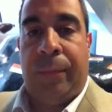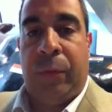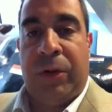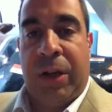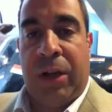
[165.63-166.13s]

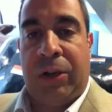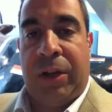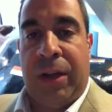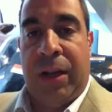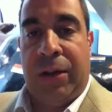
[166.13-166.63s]

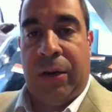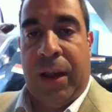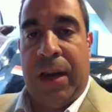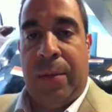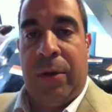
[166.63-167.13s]
reduction in their
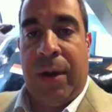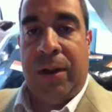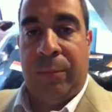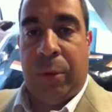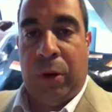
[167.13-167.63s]

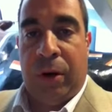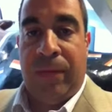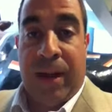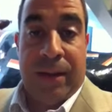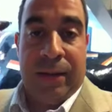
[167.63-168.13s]
kWh per
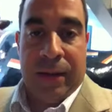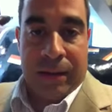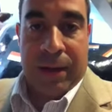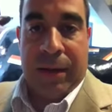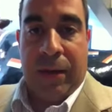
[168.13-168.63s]
event.
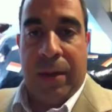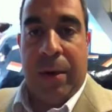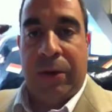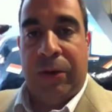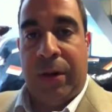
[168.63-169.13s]
That's how they
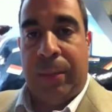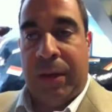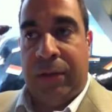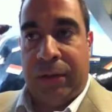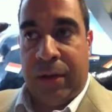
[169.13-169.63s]
measure it,
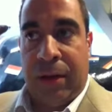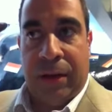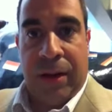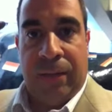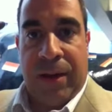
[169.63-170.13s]
because the
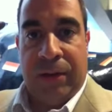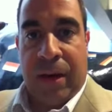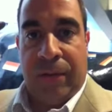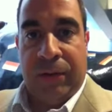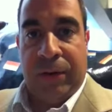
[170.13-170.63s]
events
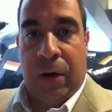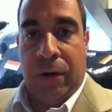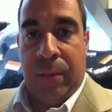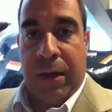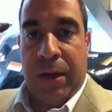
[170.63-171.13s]
obviously are
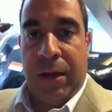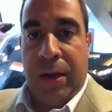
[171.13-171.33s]
the big